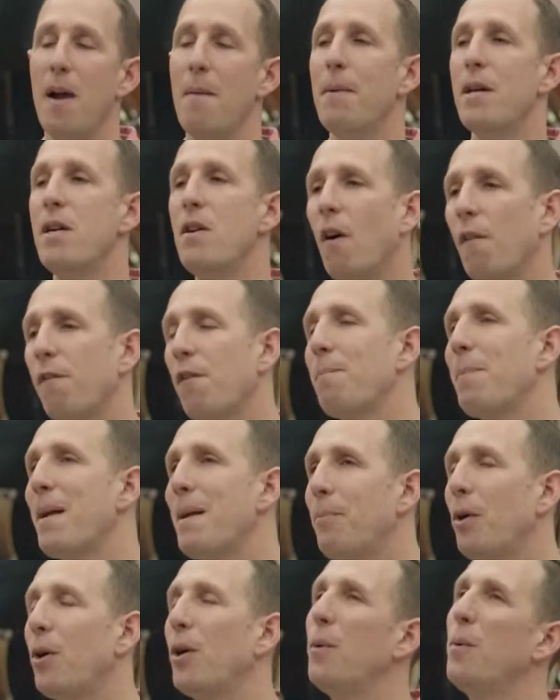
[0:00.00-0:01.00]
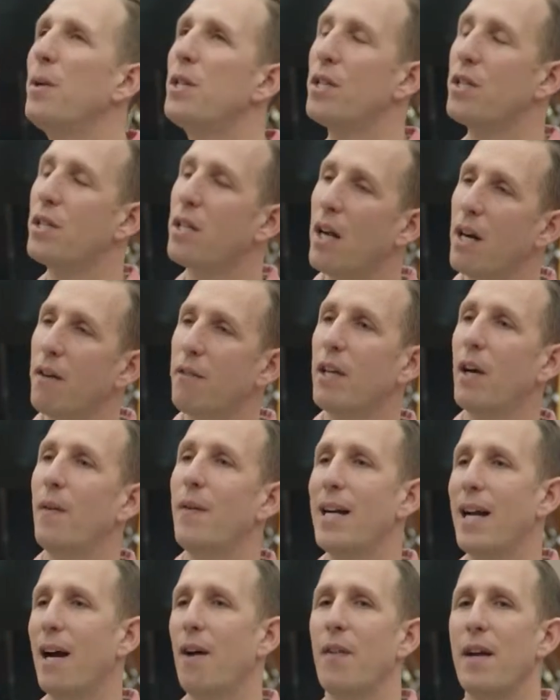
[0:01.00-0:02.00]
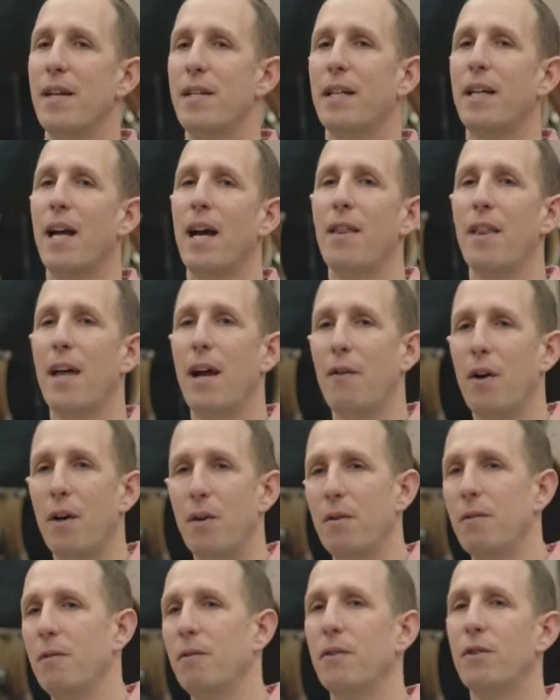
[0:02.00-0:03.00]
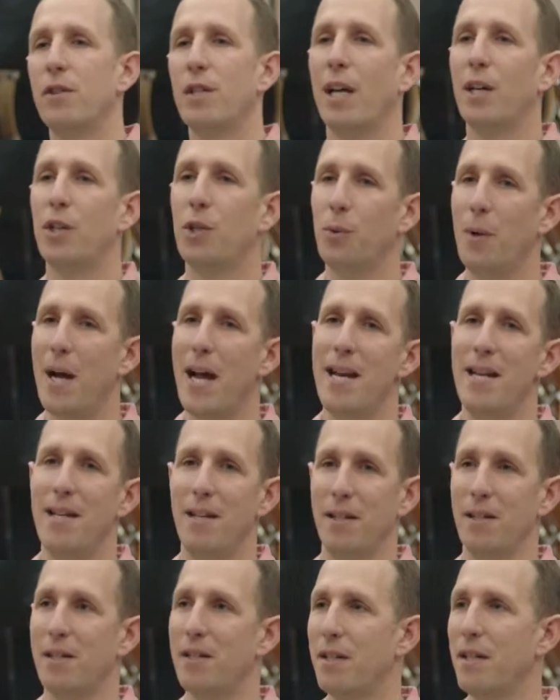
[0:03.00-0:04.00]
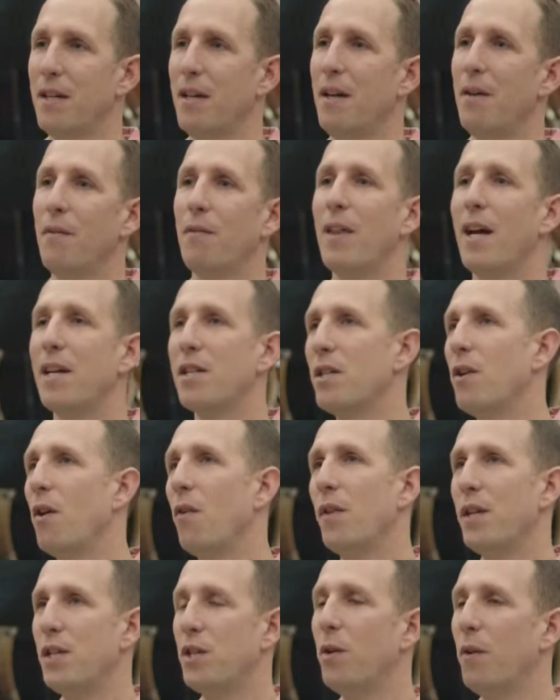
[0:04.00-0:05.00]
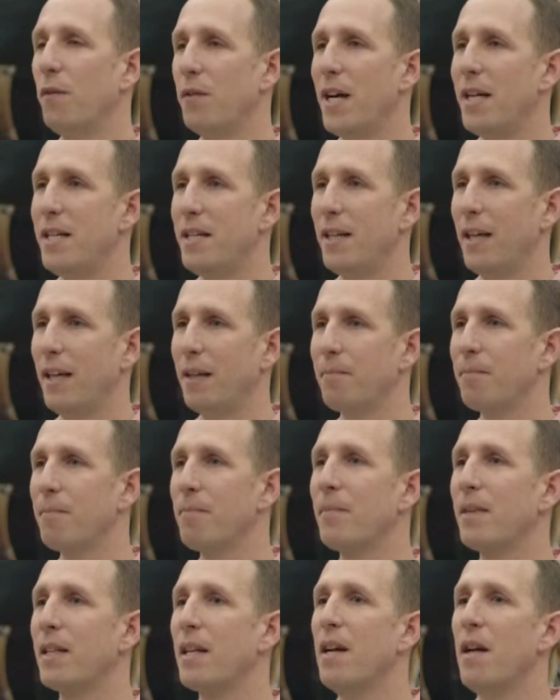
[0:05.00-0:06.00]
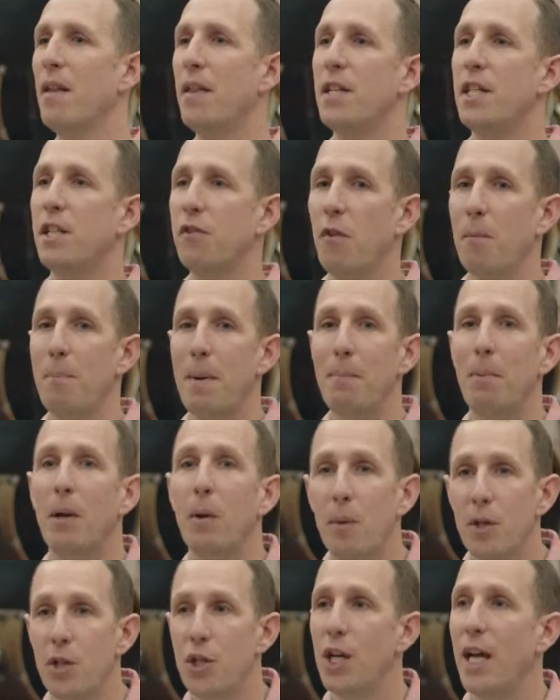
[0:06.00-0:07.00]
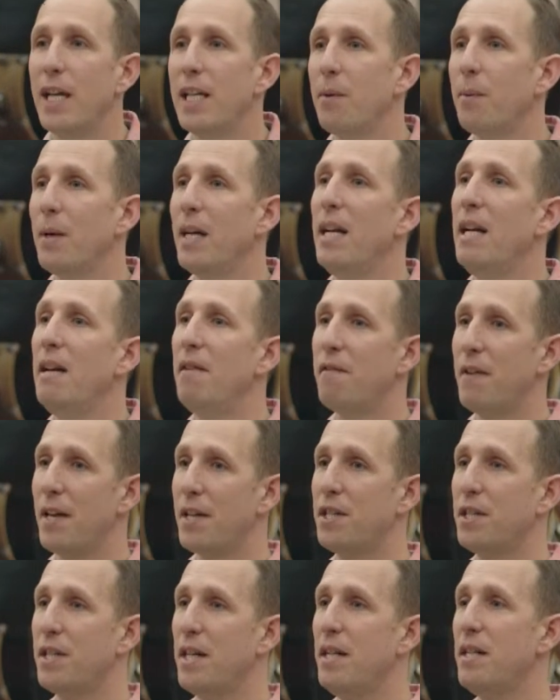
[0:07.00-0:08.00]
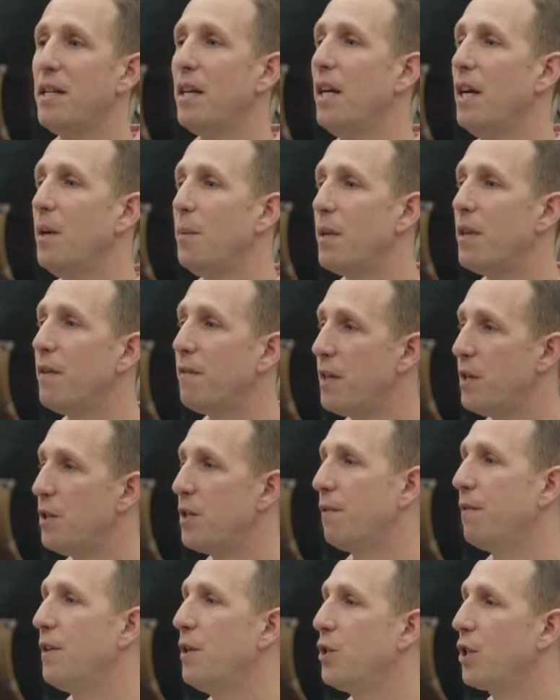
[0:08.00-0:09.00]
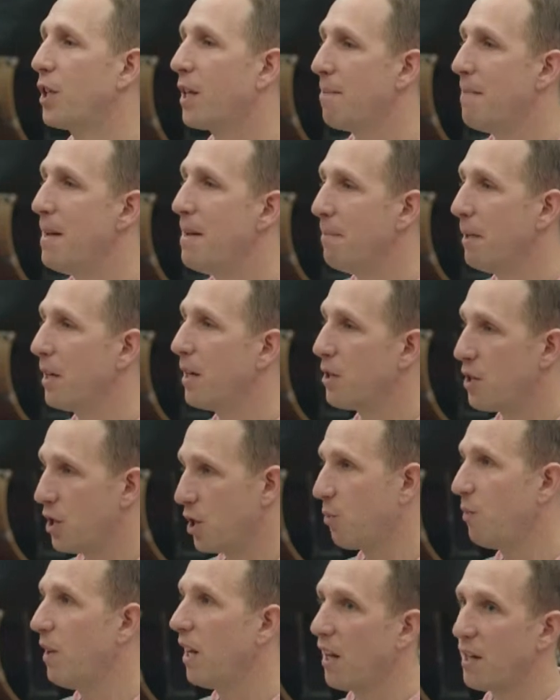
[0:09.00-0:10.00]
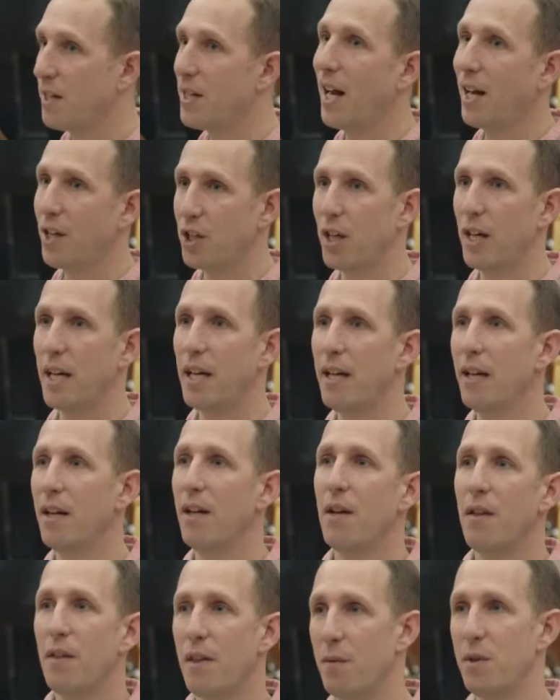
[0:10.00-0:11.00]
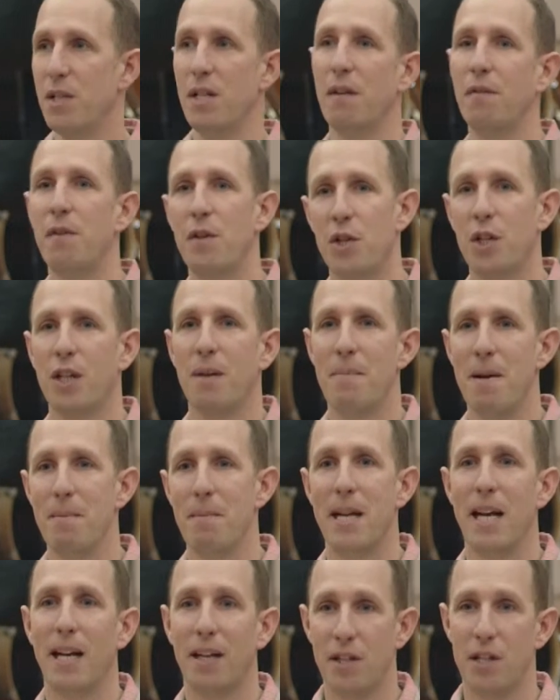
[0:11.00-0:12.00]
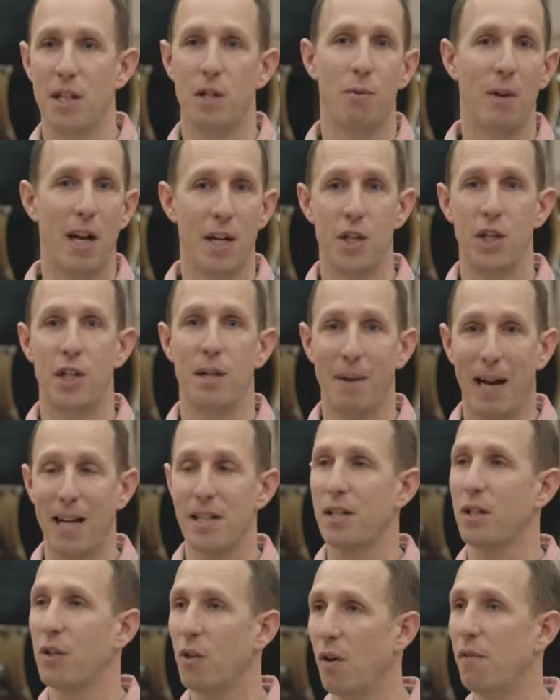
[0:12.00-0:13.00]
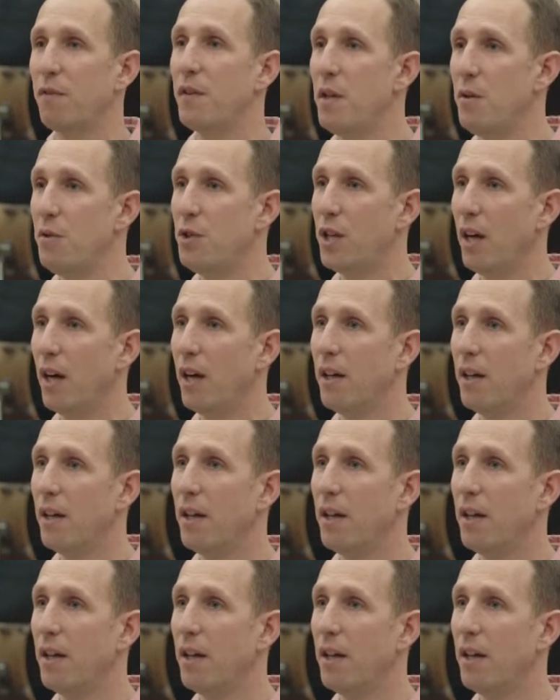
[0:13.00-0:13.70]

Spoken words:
but not for people who are just kind of going out there to get their own sexual ends. That's not this sort of dating. This is for people who are genuinely invested with a view to future commitment and just realised actually there isn't a future commitment here because this relationship hasn't got a future.